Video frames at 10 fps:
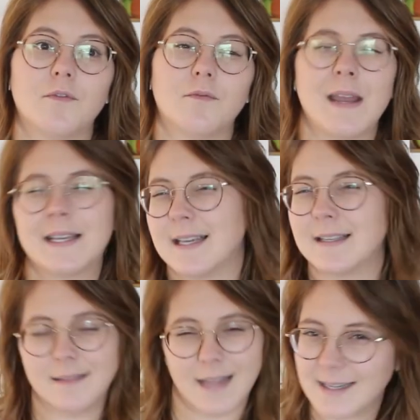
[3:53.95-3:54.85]
makes
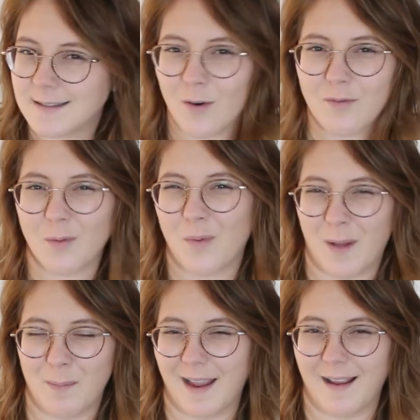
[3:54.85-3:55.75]
things less
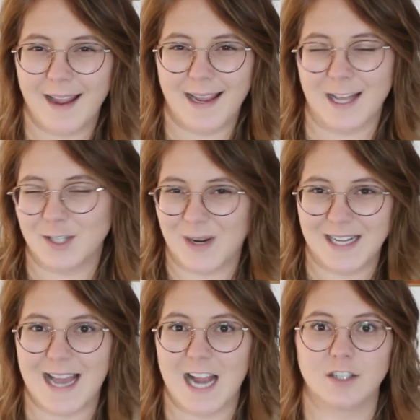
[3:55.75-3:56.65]
overwhelming i guess
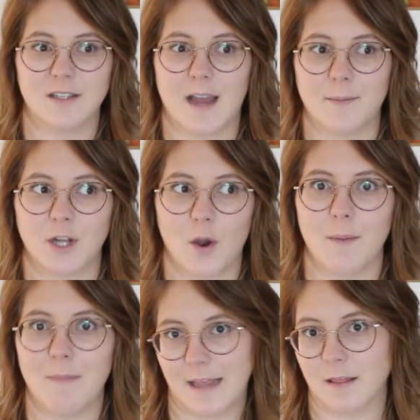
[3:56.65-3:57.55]
when it's actually time to
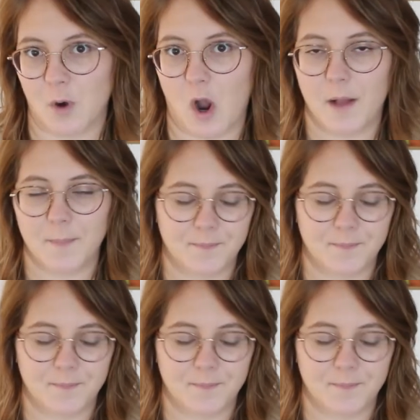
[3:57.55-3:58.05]
go and make the bra